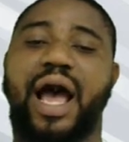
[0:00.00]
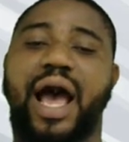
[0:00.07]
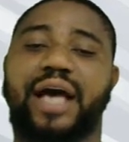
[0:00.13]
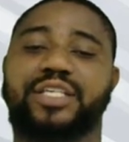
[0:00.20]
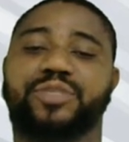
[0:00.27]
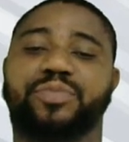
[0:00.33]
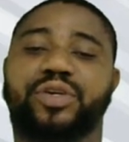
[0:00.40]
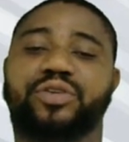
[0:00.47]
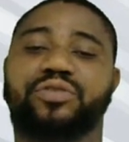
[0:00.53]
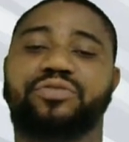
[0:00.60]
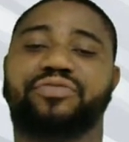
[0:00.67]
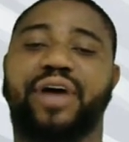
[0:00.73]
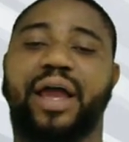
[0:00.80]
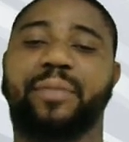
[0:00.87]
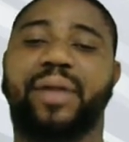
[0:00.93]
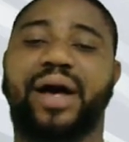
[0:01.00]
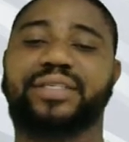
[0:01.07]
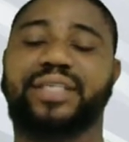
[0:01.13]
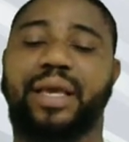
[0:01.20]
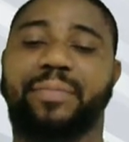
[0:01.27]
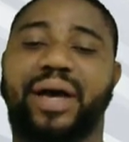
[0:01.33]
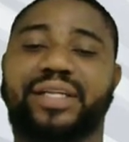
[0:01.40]
and spindle
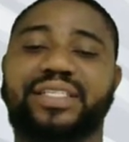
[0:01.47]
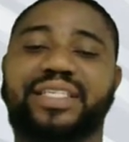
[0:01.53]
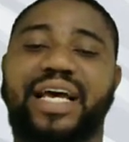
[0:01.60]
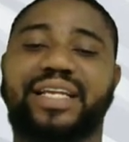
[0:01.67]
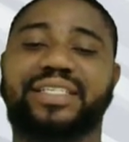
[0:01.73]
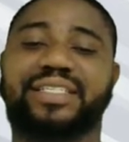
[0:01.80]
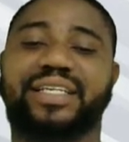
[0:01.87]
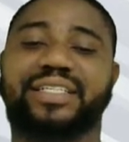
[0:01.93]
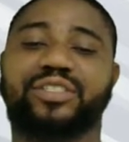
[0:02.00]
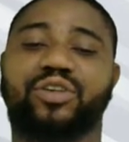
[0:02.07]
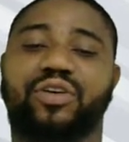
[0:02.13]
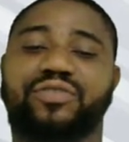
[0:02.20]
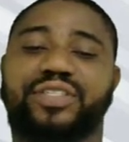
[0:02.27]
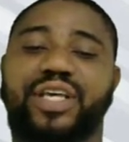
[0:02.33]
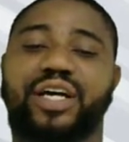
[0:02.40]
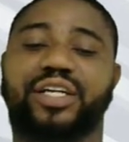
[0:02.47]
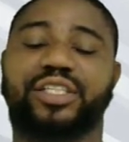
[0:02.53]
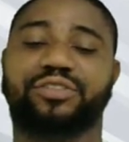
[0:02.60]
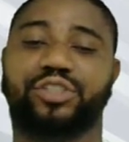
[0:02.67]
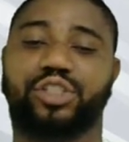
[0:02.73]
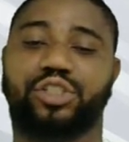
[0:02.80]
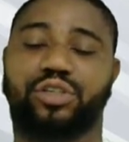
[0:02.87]
fibers emerge. These are the stages of cell
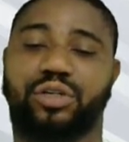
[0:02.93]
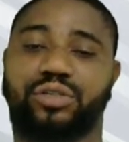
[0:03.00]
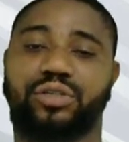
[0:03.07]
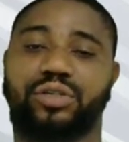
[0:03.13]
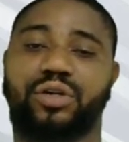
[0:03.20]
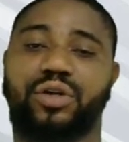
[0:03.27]
division.